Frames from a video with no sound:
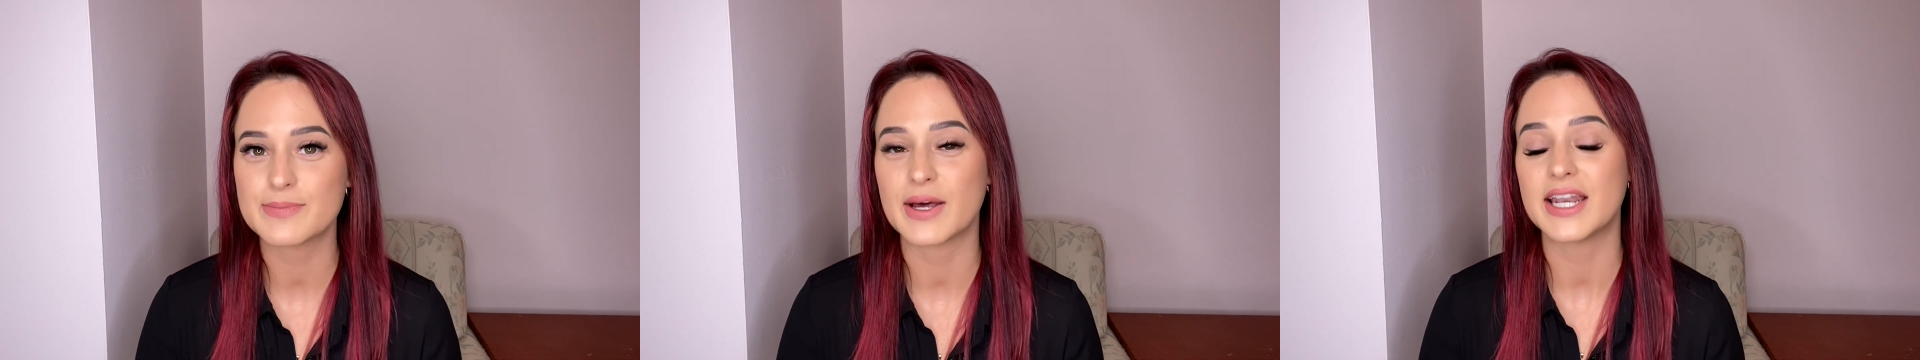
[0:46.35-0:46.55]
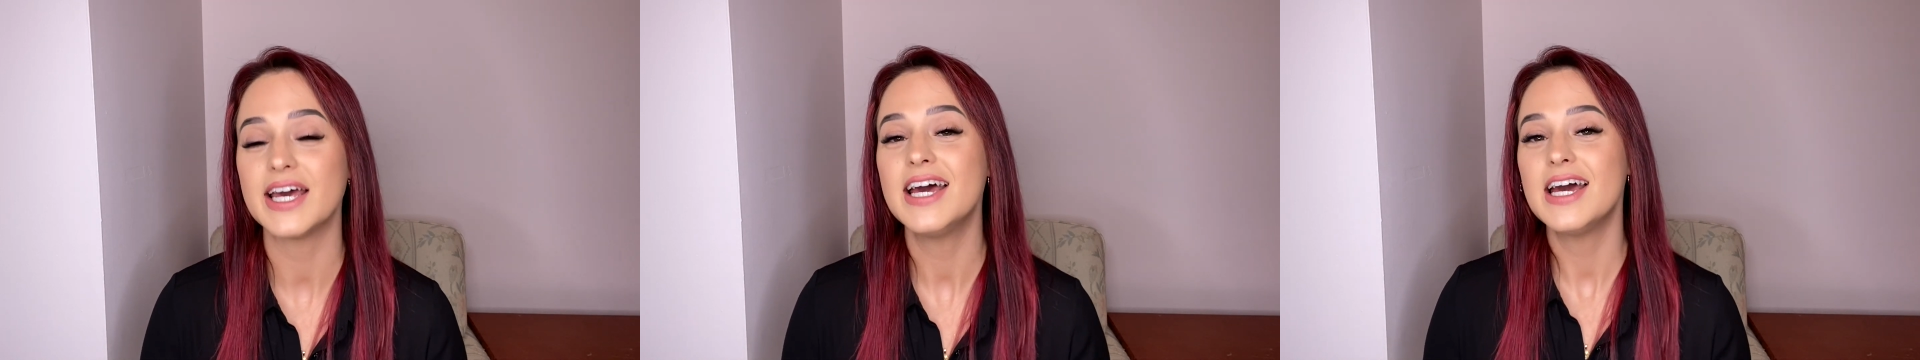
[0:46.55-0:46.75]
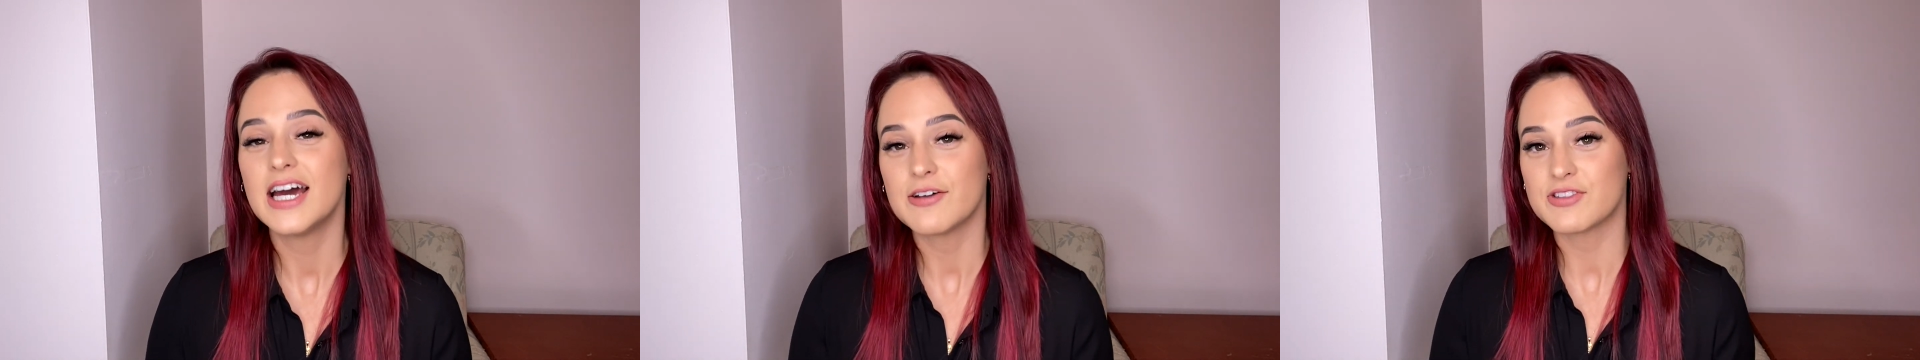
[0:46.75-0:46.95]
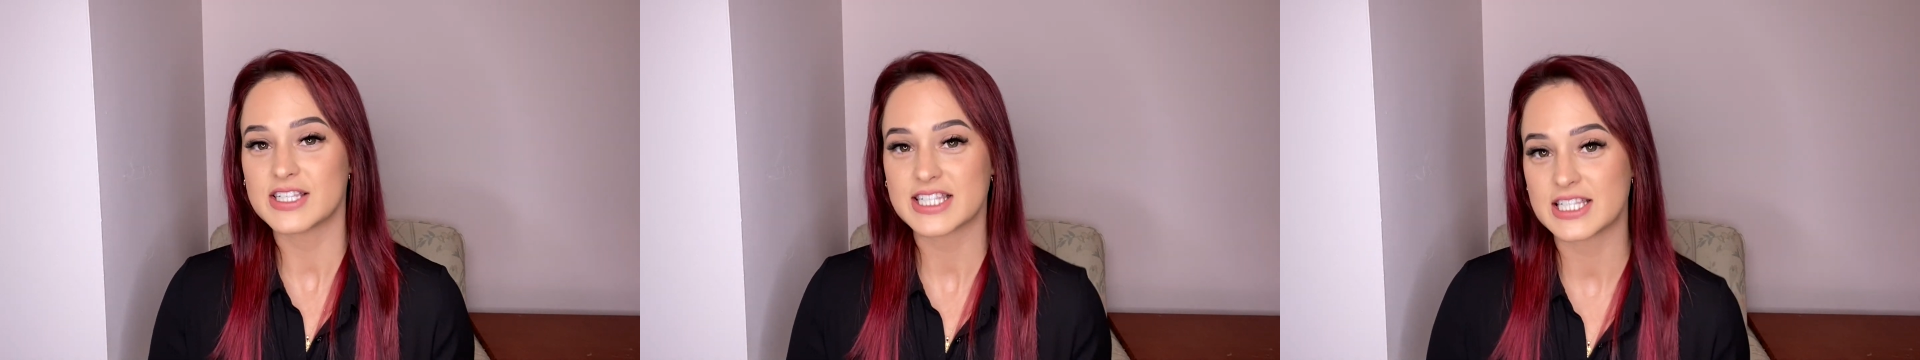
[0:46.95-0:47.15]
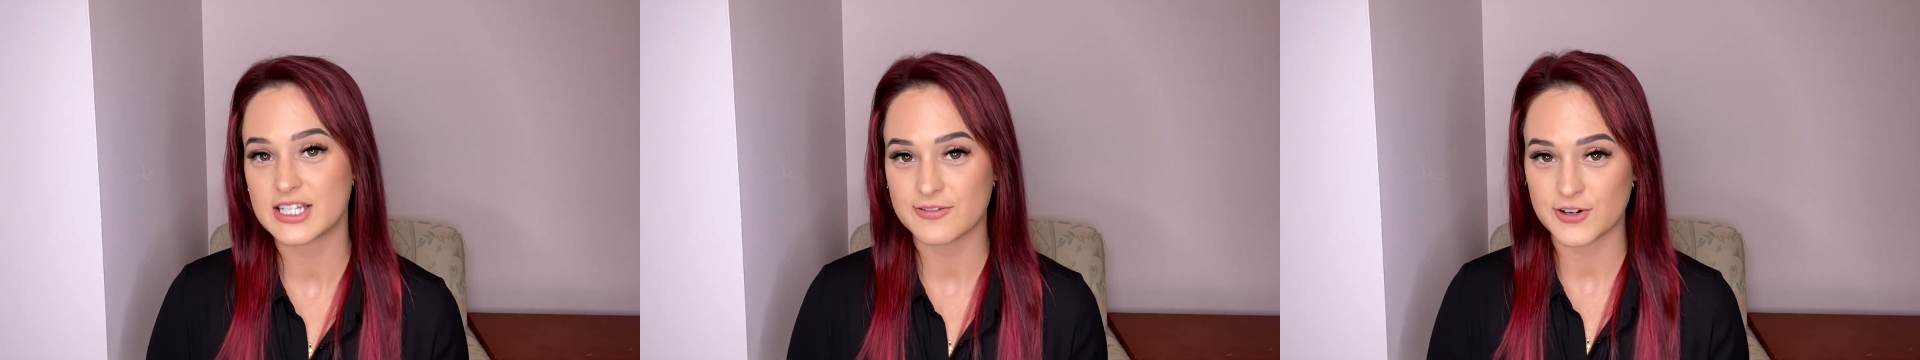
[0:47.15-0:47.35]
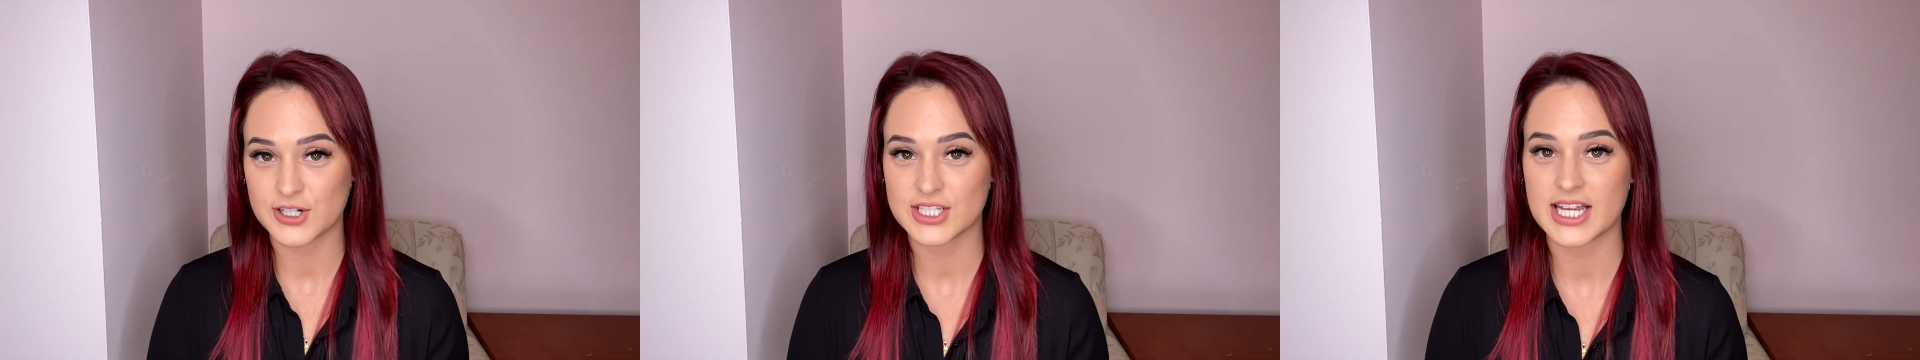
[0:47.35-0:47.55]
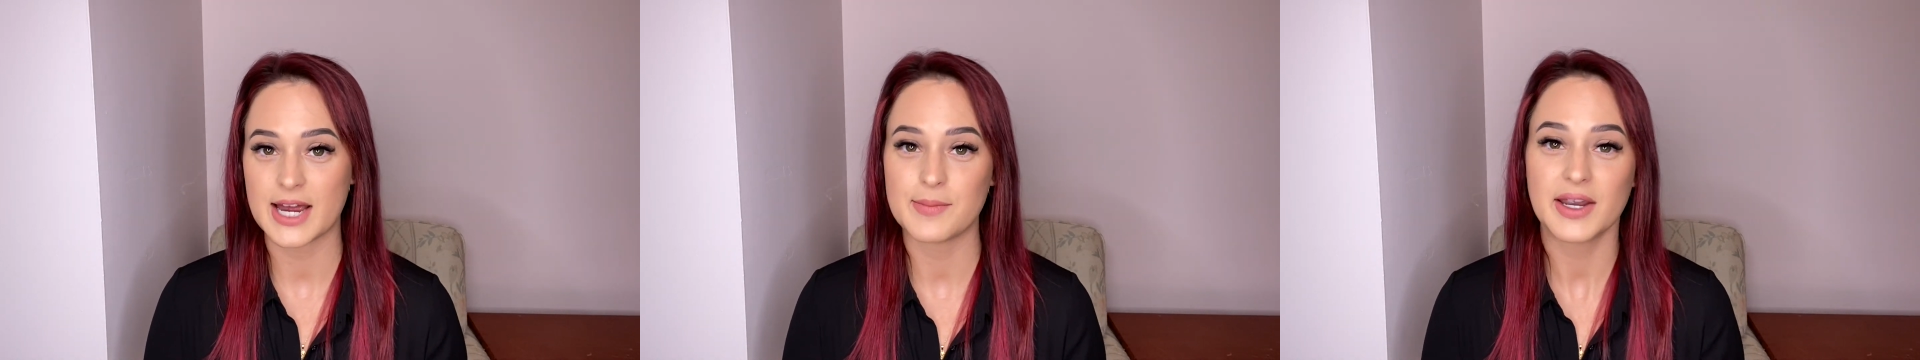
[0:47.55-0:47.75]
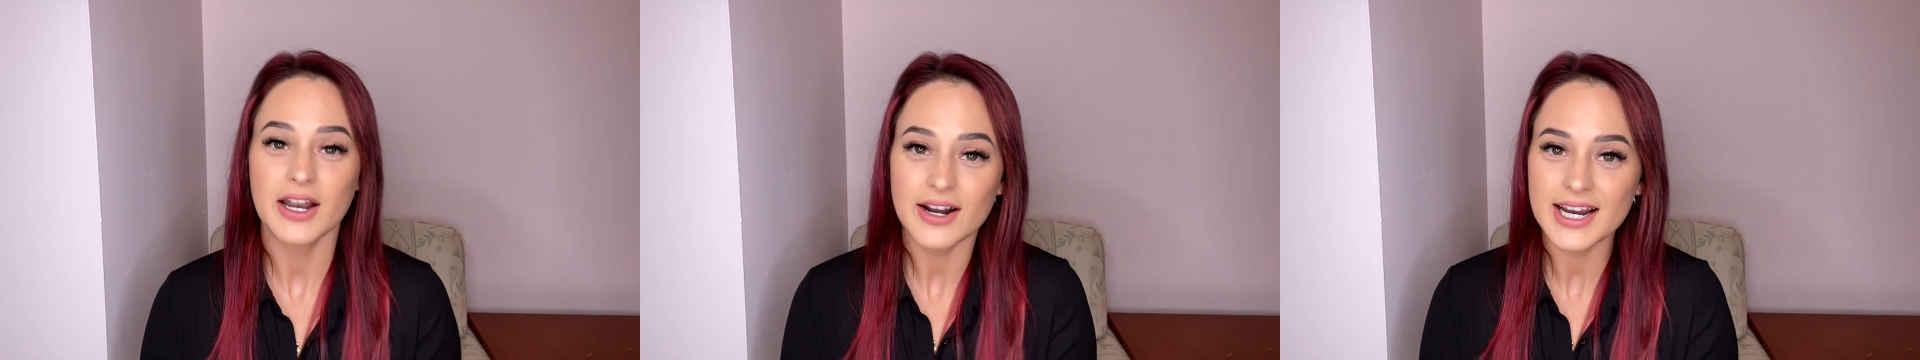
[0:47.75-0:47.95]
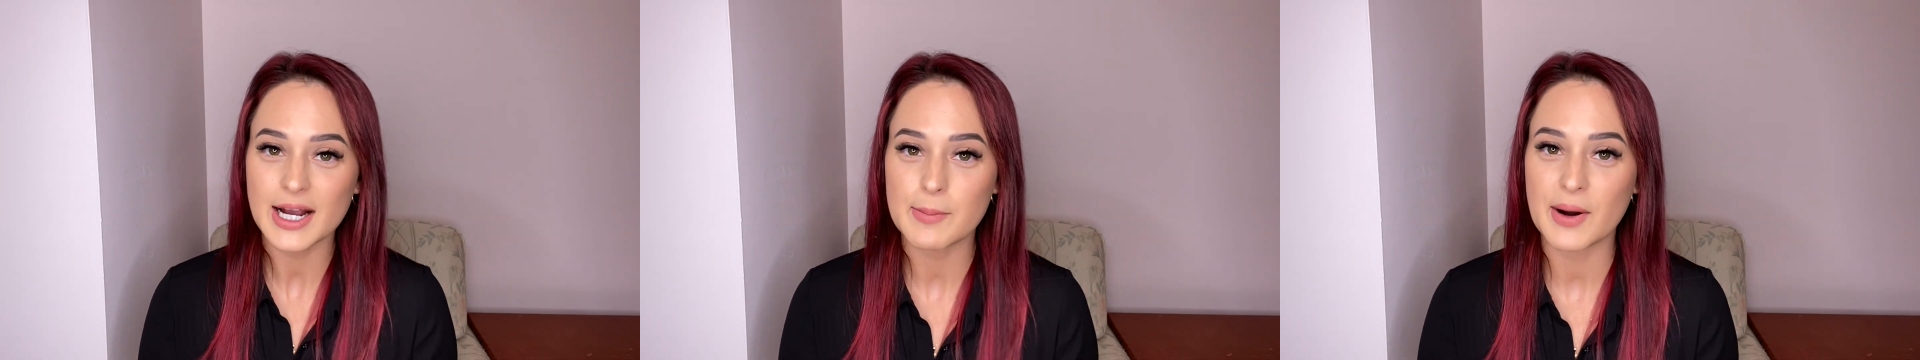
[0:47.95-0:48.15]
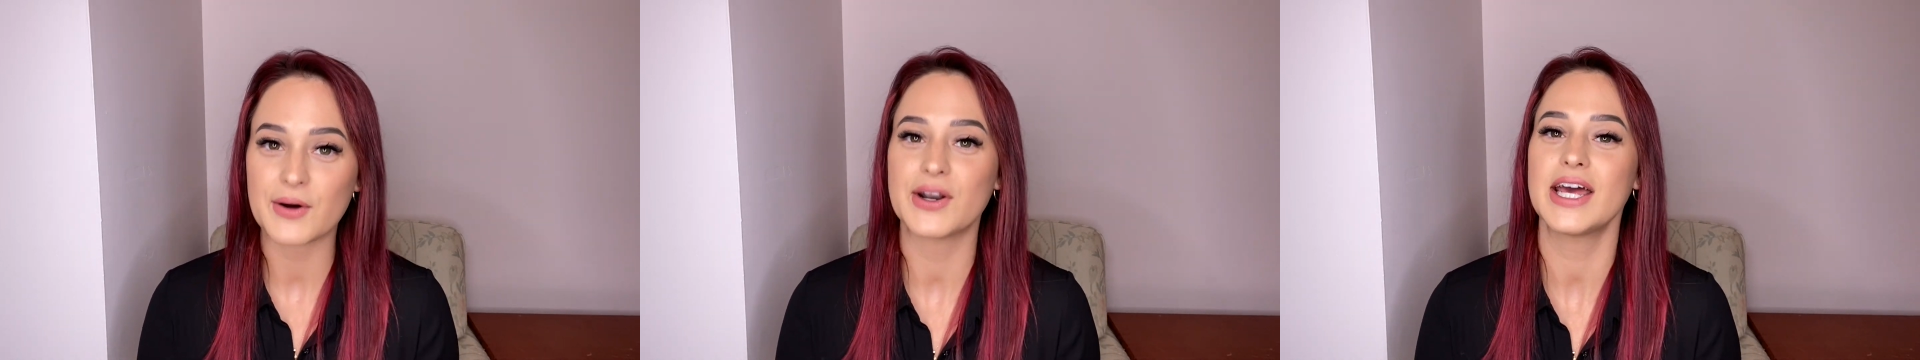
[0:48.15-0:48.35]
but if this is your first time hearing
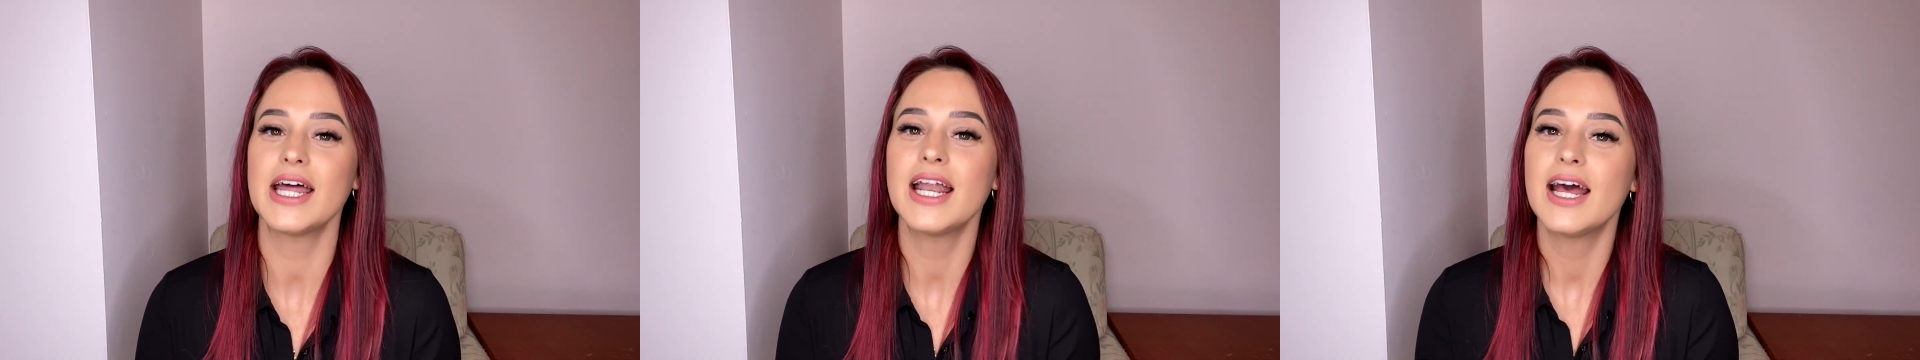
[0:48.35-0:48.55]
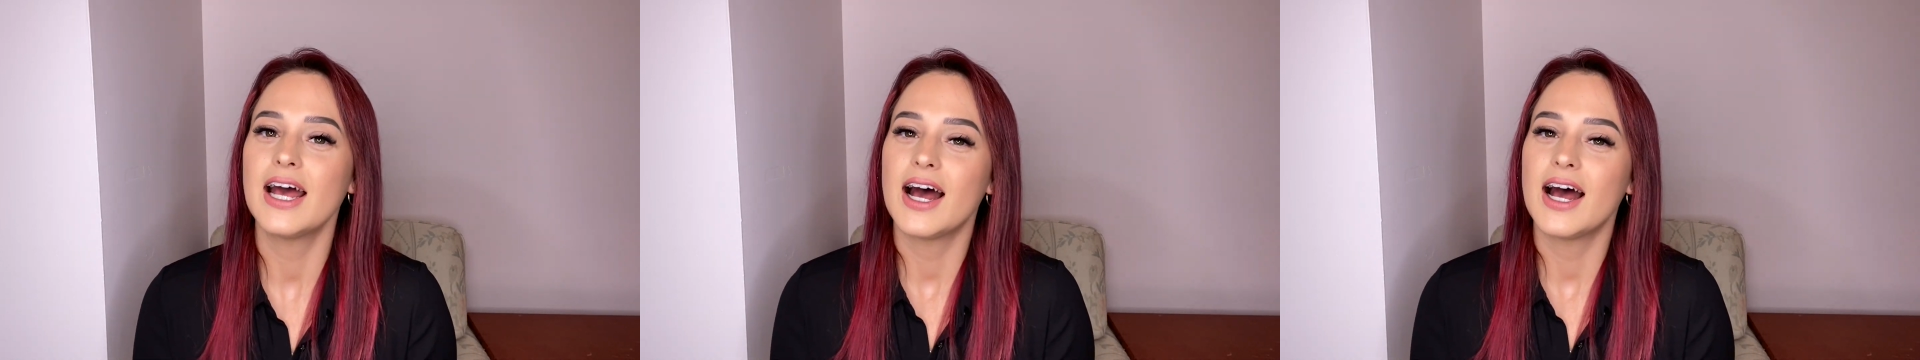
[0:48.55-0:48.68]
about it,